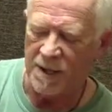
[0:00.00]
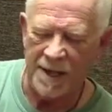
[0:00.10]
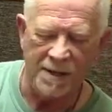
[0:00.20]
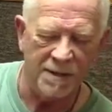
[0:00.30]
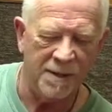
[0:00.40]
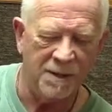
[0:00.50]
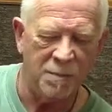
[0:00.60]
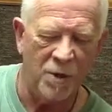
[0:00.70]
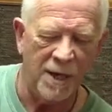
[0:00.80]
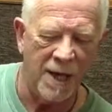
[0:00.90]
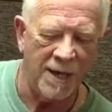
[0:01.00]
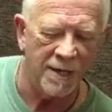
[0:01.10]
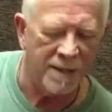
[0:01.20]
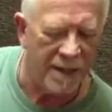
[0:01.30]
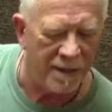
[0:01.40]
And at this point, I
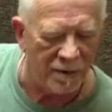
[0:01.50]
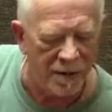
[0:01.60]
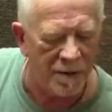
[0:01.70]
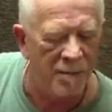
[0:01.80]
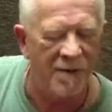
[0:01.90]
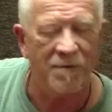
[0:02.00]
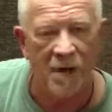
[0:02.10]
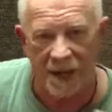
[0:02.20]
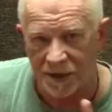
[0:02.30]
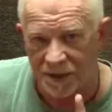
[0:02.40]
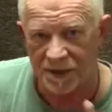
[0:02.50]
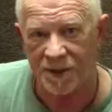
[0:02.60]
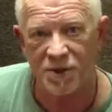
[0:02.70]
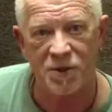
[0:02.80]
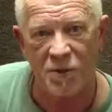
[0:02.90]
can take a look at my frets.
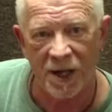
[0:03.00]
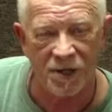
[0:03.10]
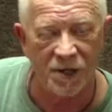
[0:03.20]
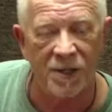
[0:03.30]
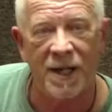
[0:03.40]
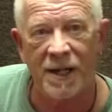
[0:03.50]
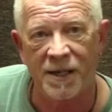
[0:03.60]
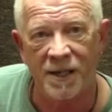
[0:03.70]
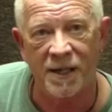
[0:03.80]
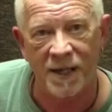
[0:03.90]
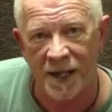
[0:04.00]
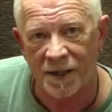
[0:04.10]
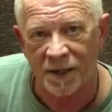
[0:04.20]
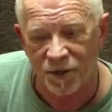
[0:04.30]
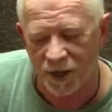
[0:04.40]
This is why it's a good idea,
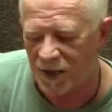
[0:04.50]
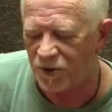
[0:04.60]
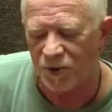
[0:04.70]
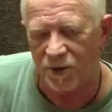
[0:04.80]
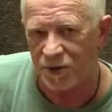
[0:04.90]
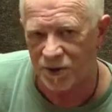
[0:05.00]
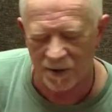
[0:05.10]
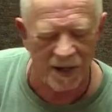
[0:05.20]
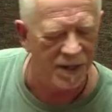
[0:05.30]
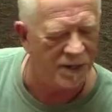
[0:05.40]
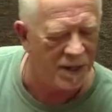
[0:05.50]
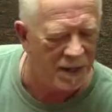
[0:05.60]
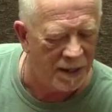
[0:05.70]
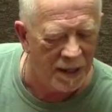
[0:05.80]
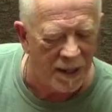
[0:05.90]
again, to change your own strings.
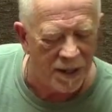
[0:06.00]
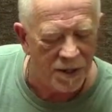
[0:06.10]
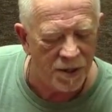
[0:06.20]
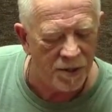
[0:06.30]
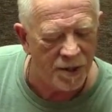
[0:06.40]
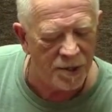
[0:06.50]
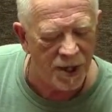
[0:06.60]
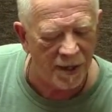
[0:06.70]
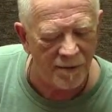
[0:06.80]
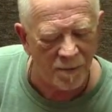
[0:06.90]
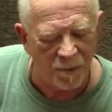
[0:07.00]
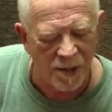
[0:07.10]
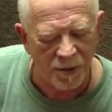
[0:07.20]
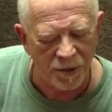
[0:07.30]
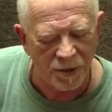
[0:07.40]
You can check for
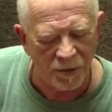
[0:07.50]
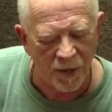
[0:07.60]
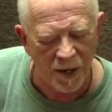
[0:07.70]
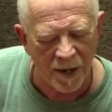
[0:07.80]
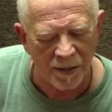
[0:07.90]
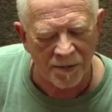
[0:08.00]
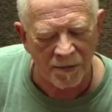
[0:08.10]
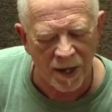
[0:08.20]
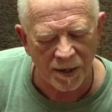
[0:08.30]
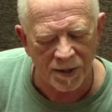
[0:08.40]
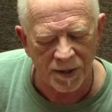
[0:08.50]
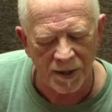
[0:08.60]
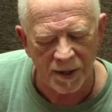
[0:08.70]
premature wear on the frets.